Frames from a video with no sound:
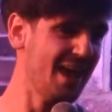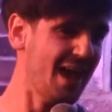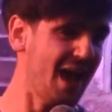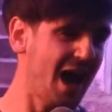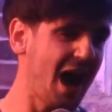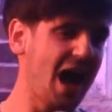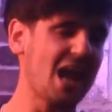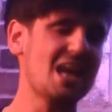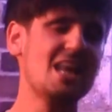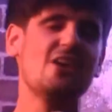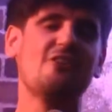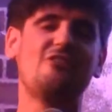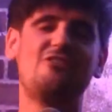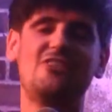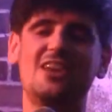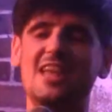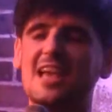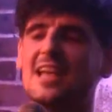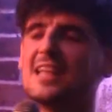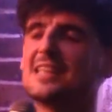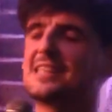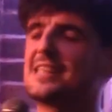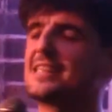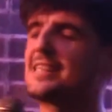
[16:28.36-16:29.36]
I lift
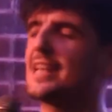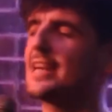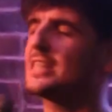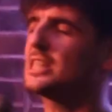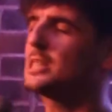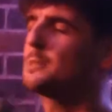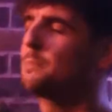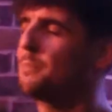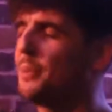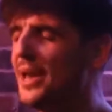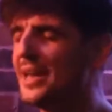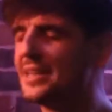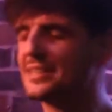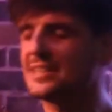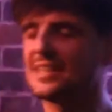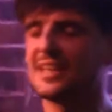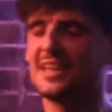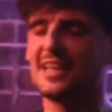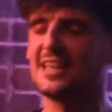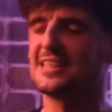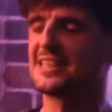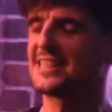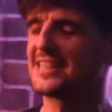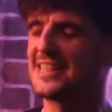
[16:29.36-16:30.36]
lids as I spit to
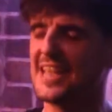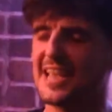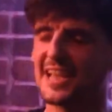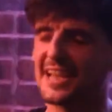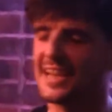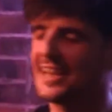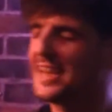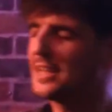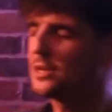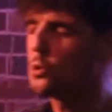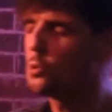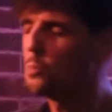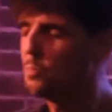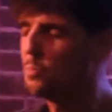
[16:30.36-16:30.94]
these cyclical